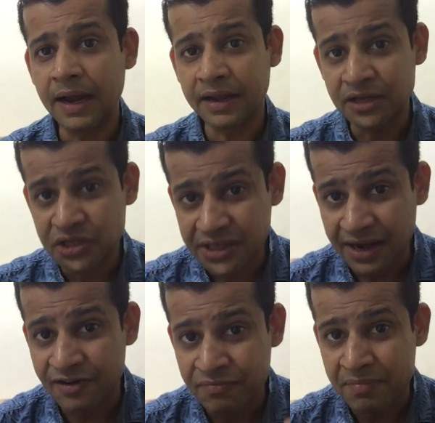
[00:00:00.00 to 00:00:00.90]
can
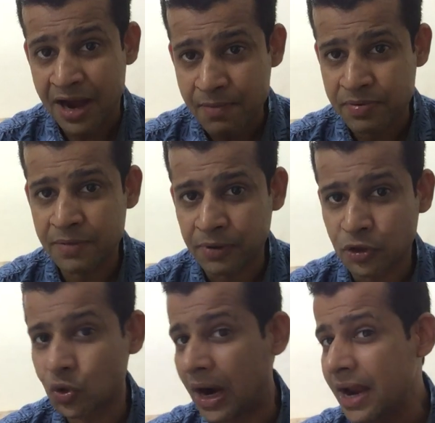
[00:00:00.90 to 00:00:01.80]
serve my
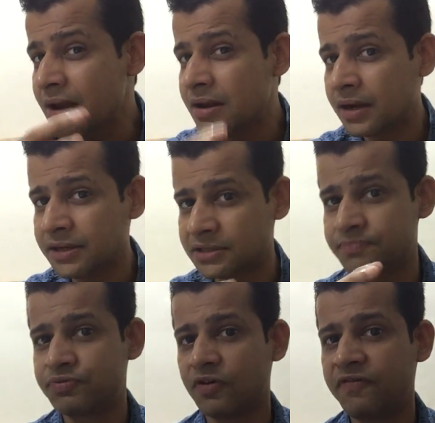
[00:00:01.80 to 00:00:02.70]
people." So I learned
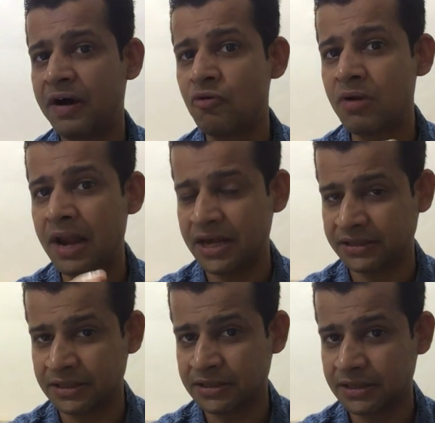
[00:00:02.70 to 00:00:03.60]
some profound
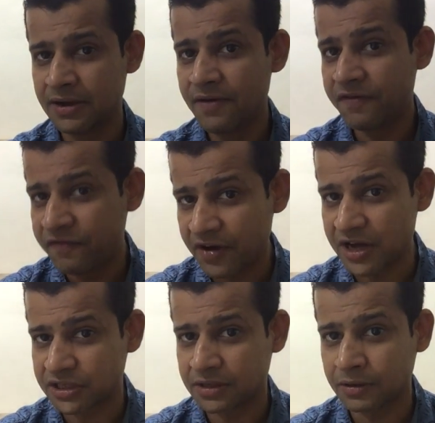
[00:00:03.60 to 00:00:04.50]
lessons.
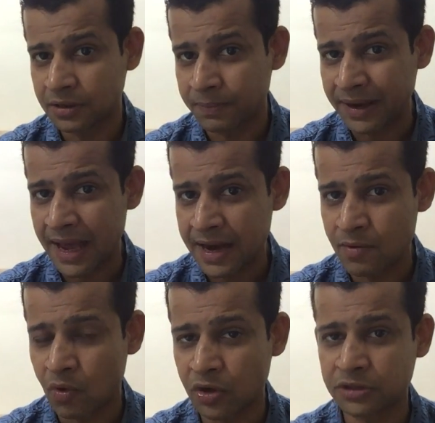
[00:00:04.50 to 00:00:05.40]
First, the
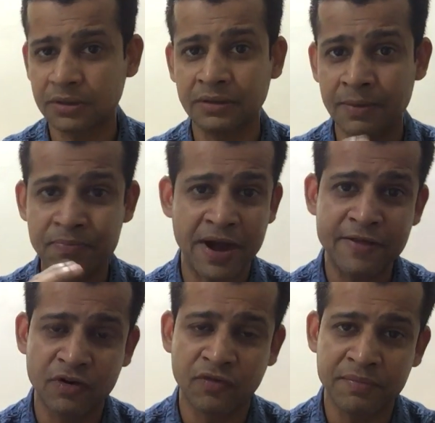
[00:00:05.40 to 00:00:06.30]
beginning was the
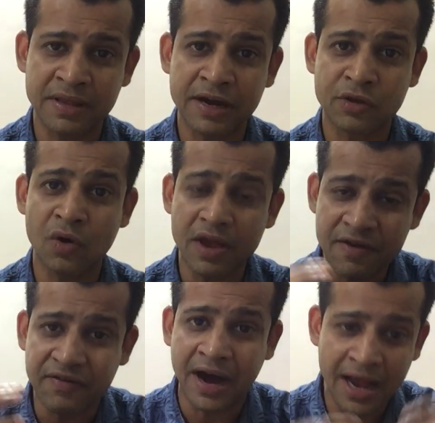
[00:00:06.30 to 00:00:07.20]
breakthrough for me that, you know,
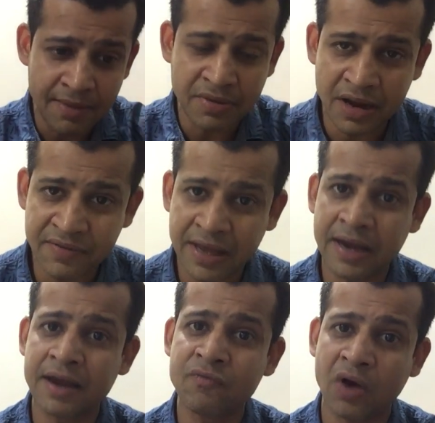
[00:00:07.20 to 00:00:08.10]
if I am living in
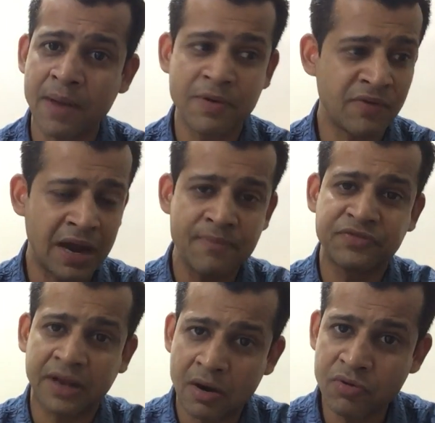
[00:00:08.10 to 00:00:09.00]
an environment where I'm
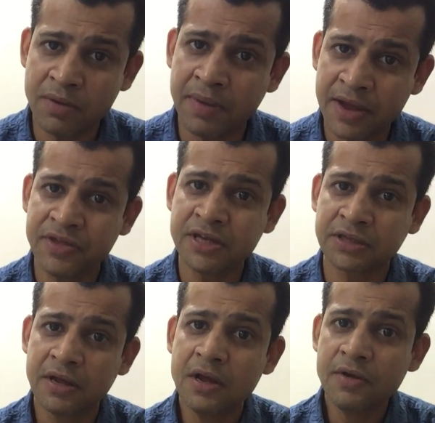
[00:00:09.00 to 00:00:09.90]
surrounded by
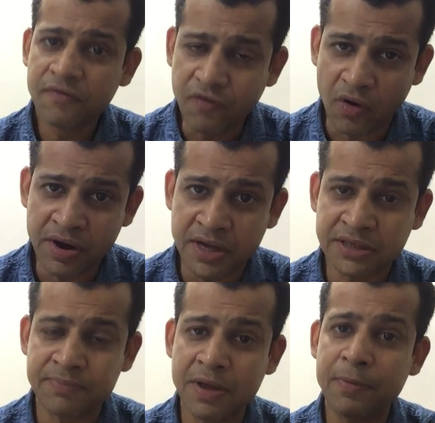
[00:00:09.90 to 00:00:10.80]
these
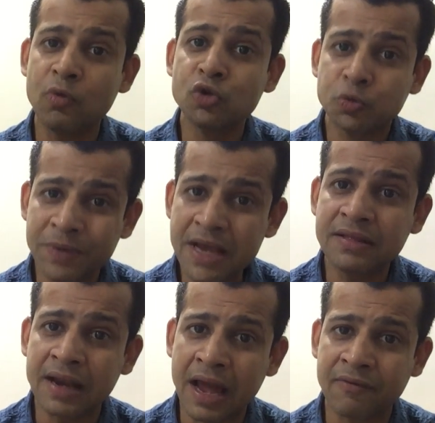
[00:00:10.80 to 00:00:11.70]
foreigners and people who
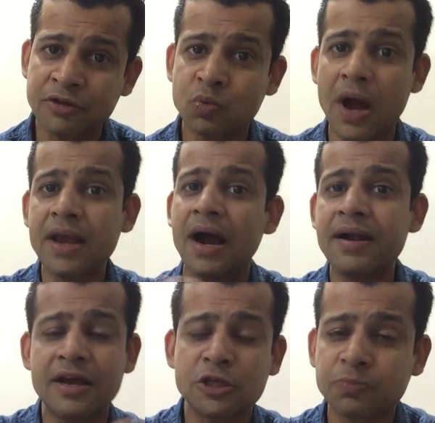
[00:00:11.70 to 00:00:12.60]
speak the language, why
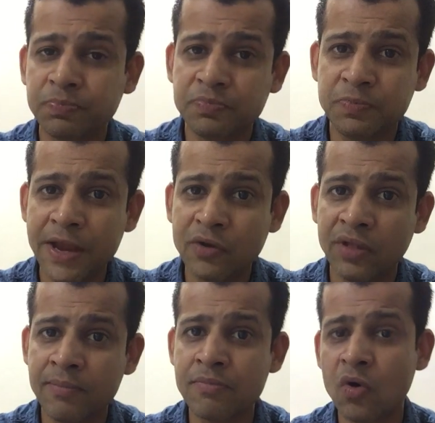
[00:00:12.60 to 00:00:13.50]
can't I speak to
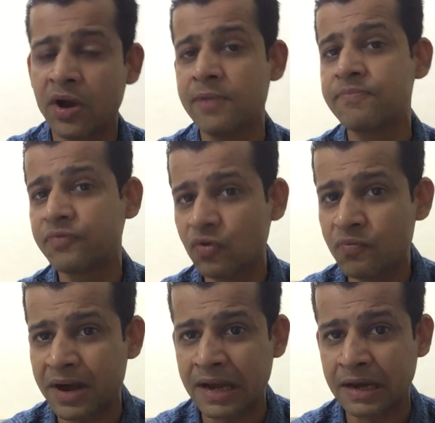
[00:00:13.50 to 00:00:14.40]
them more and
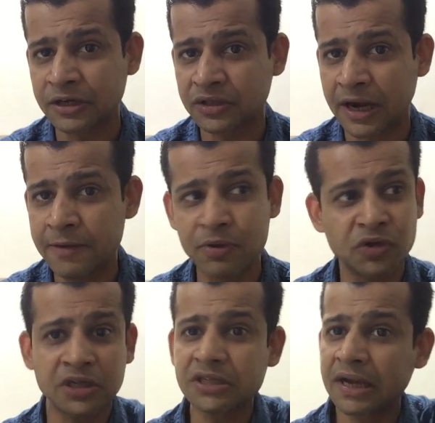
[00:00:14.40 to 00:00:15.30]
improve my English, right?
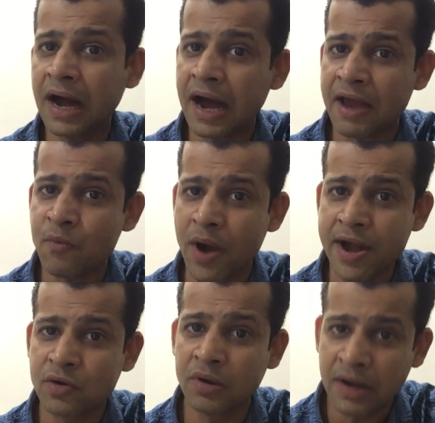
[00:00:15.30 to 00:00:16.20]
Because this guy
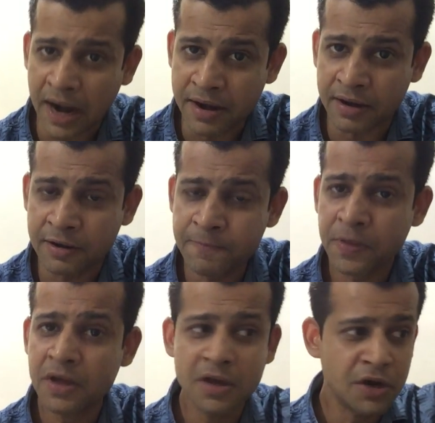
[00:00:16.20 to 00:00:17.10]
went to London
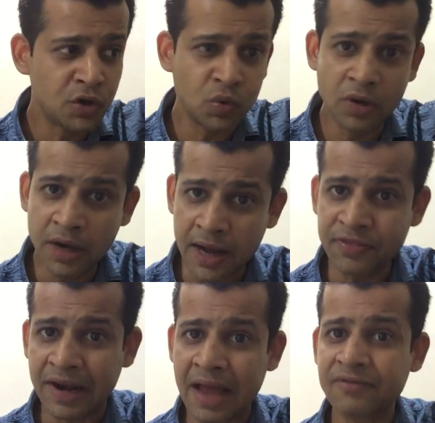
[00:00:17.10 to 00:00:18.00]
to
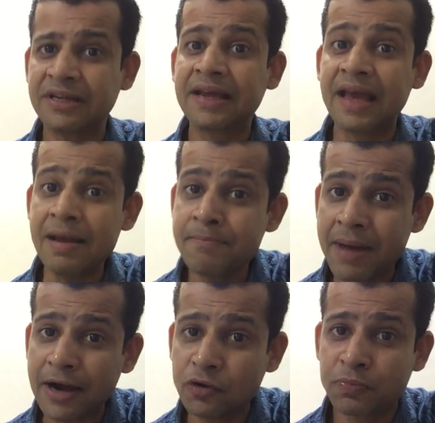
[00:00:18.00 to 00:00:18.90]
learn the language and came
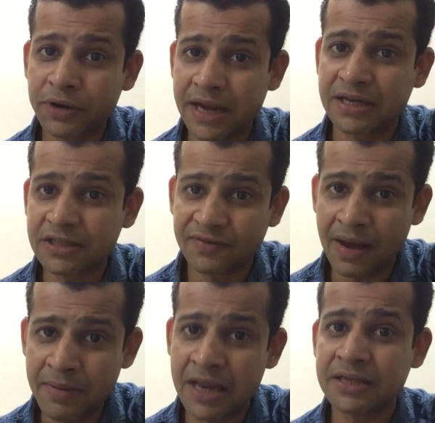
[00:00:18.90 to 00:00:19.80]
back to protect his
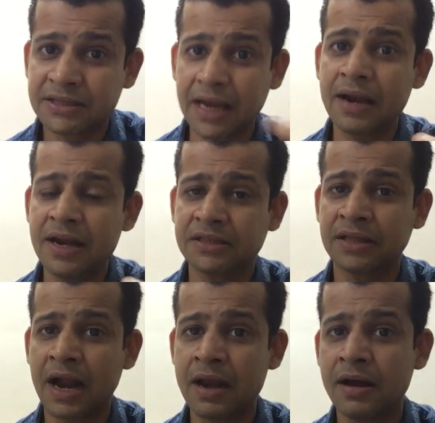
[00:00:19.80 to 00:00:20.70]
family. Second
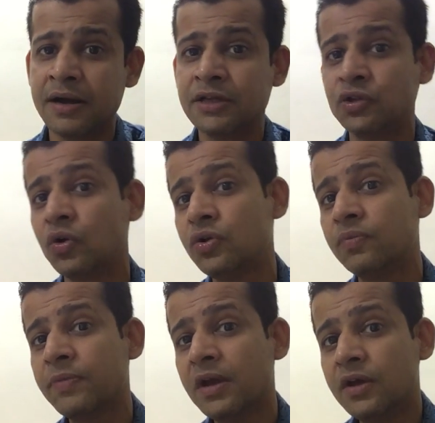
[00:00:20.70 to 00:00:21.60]
lesson that I learned is, you know,
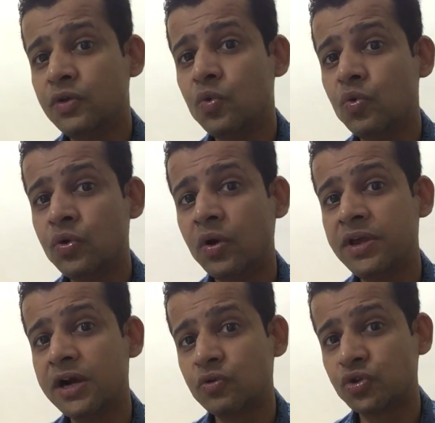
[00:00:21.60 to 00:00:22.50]
you are
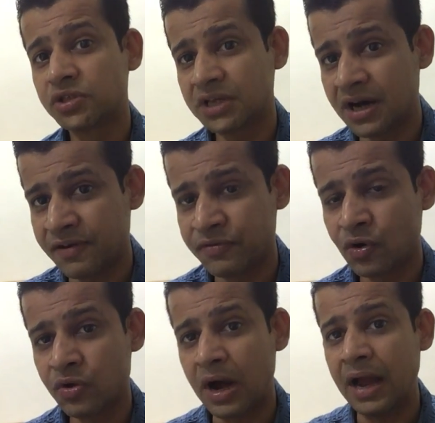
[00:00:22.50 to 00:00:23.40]
here to serve.
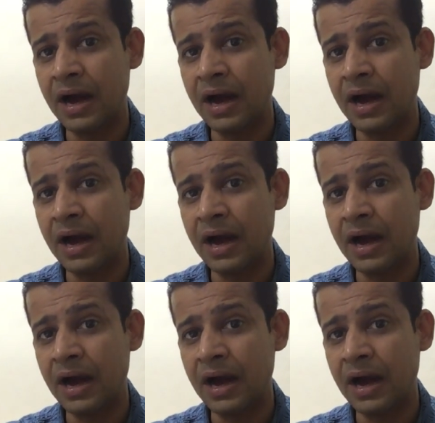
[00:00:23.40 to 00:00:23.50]
You know,